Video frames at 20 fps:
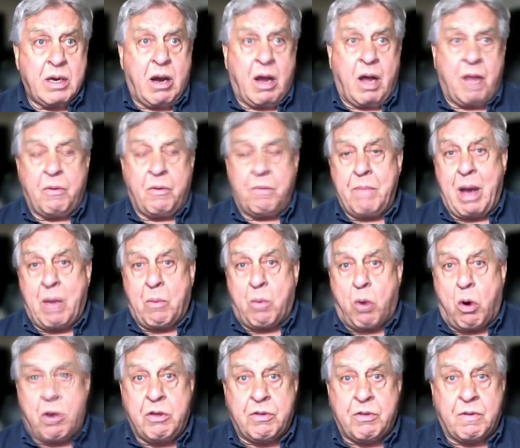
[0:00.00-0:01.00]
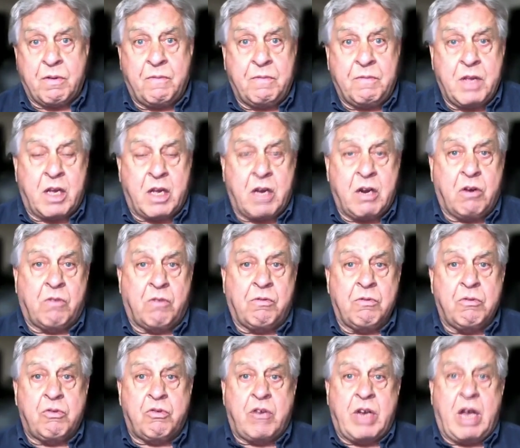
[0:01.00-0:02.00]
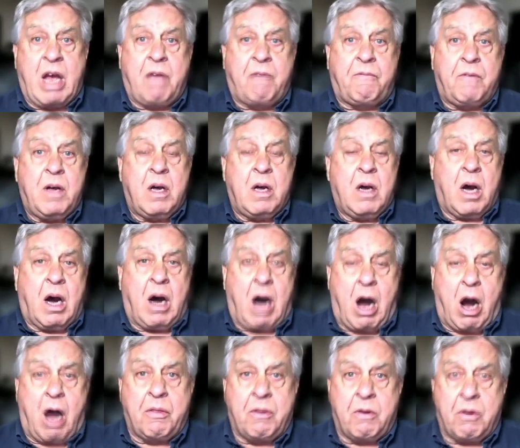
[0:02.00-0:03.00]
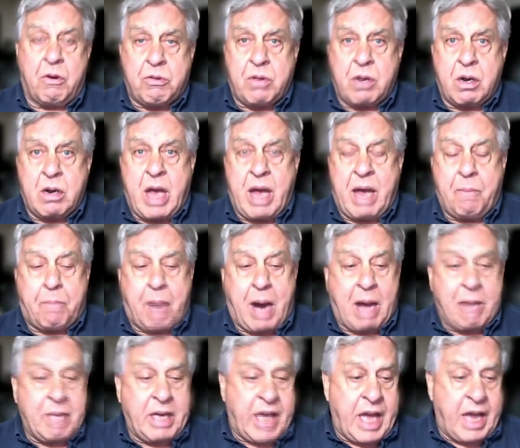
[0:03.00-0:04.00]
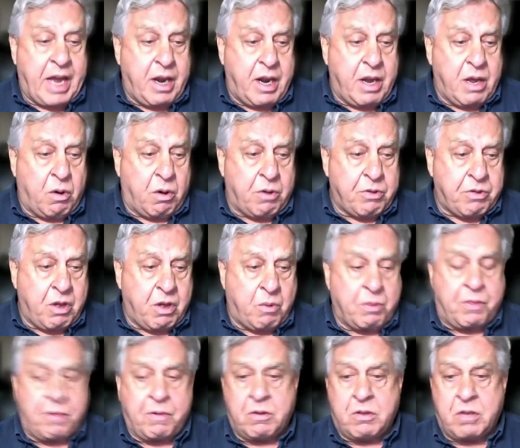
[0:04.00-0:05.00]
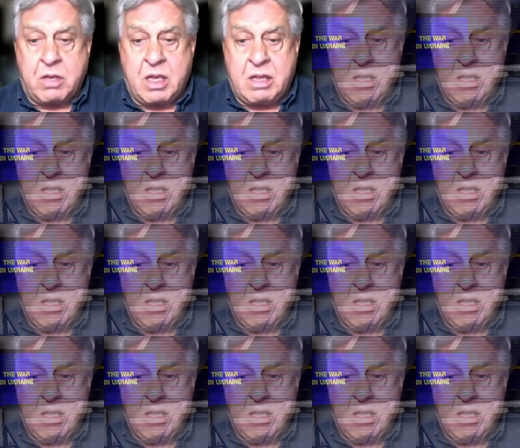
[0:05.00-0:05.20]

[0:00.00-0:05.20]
the memoirs of Nikita Khrushchev, others, and Bobby Kennedy also in 13